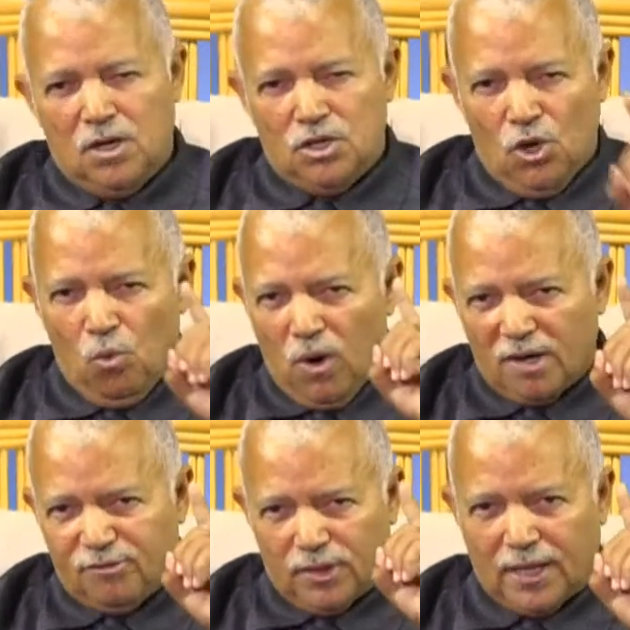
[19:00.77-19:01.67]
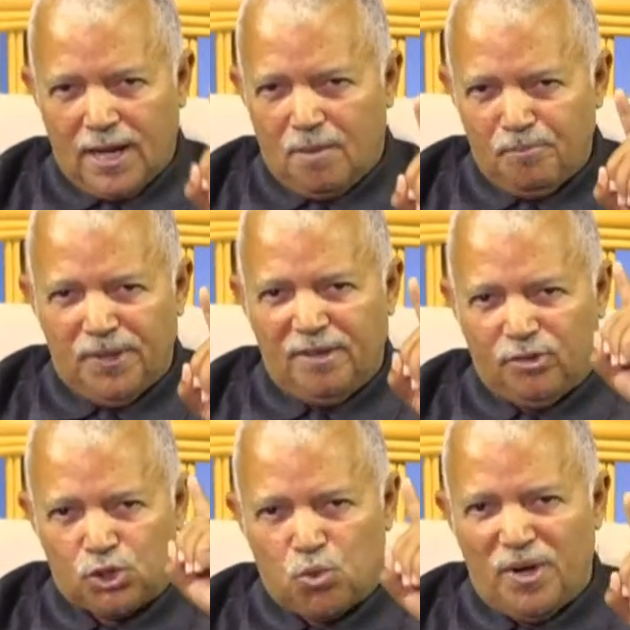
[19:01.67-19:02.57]
You work for the company
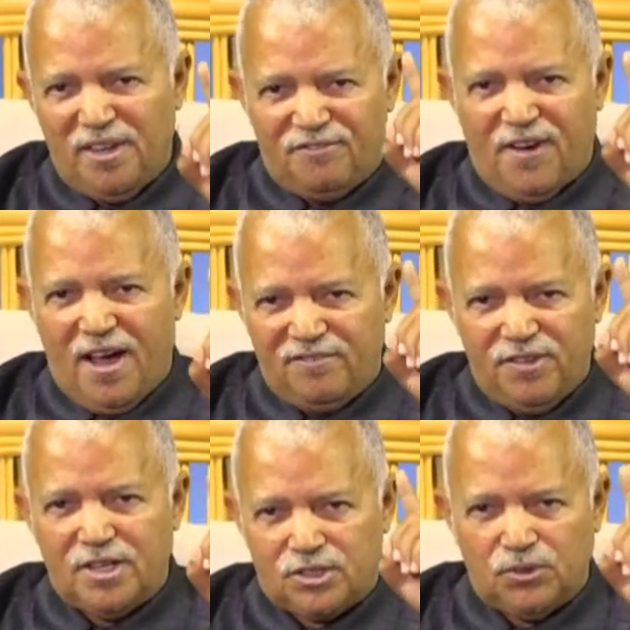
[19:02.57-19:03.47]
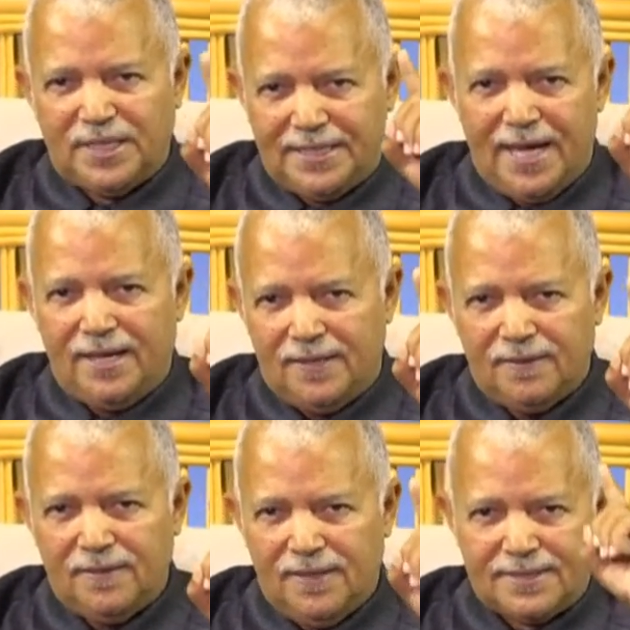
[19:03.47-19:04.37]
for 25 years to the day.
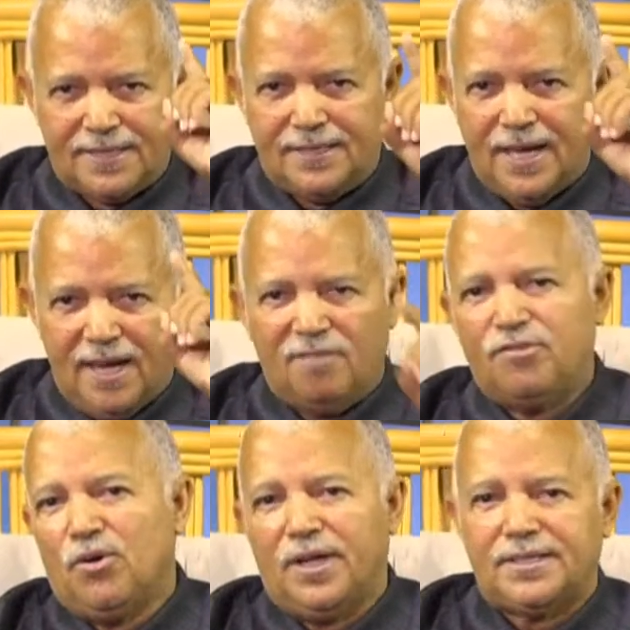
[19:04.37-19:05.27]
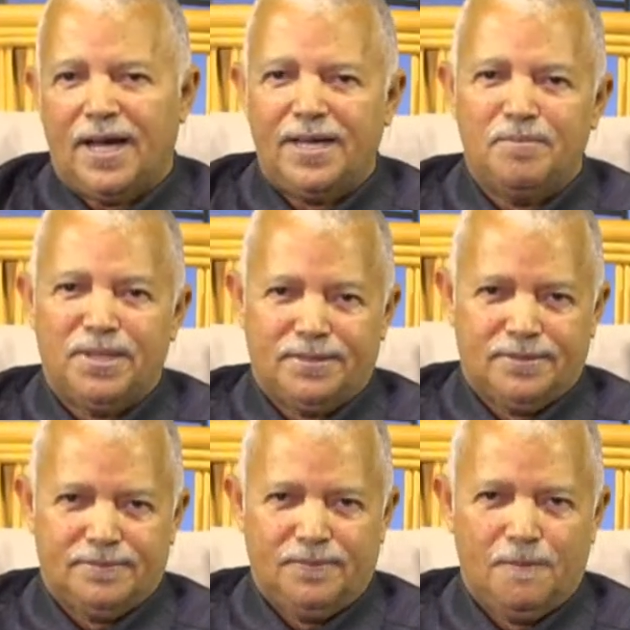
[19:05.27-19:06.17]
It's the day of your retirement.